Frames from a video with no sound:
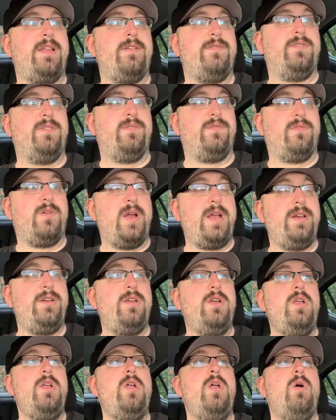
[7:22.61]
And if a
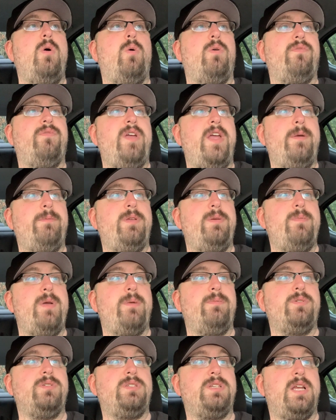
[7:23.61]
friend or family
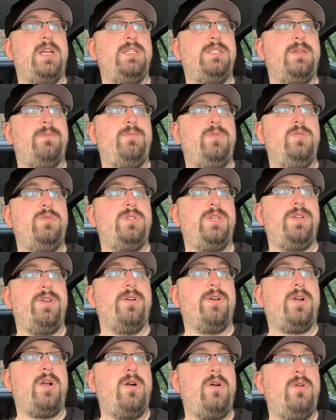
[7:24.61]
member signs up using
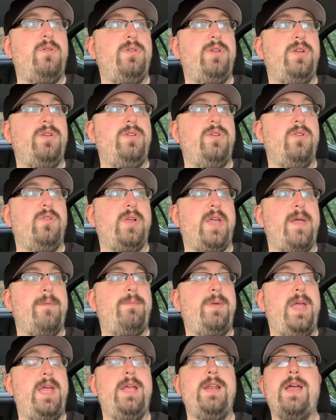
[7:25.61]
your code, you'll
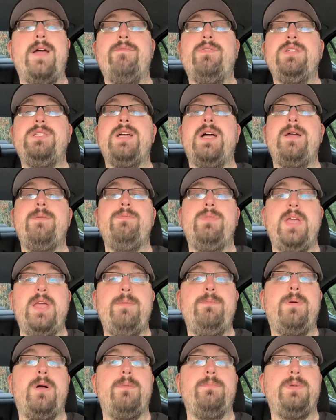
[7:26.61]
get paid every time
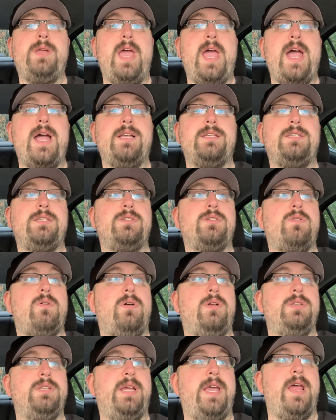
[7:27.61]
they pump gas. It's
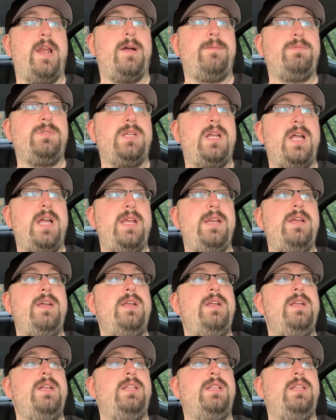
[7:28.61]
called Get Upside.